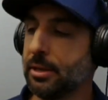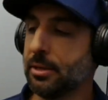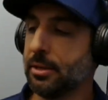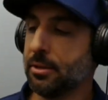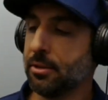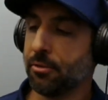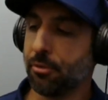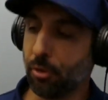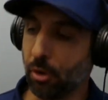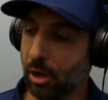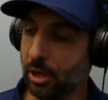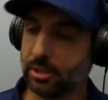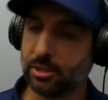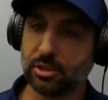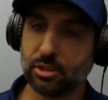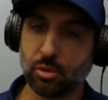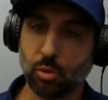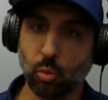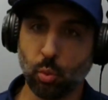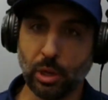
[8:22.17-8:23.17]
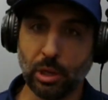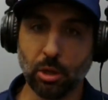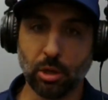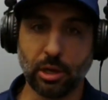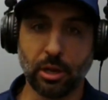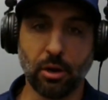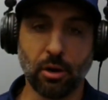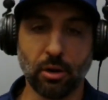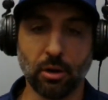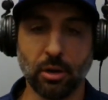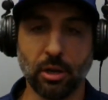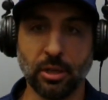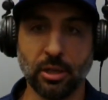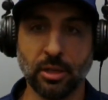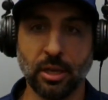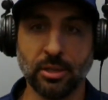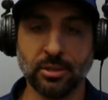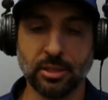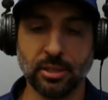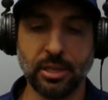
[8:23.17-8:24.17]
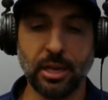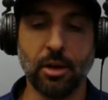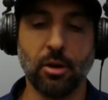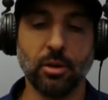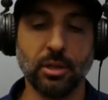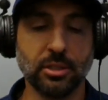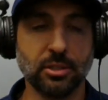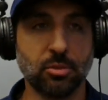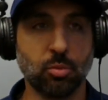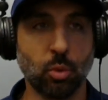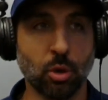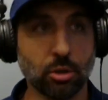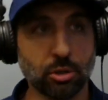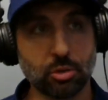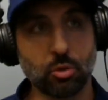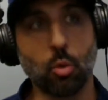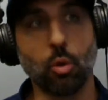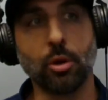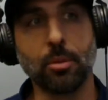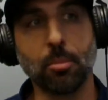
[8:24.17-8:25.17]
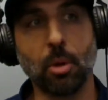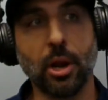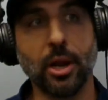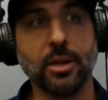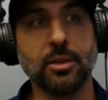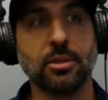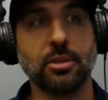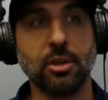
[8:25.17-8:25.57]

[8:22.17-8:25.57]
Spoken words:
for us, we look at as Edel, as we're a scoring brand.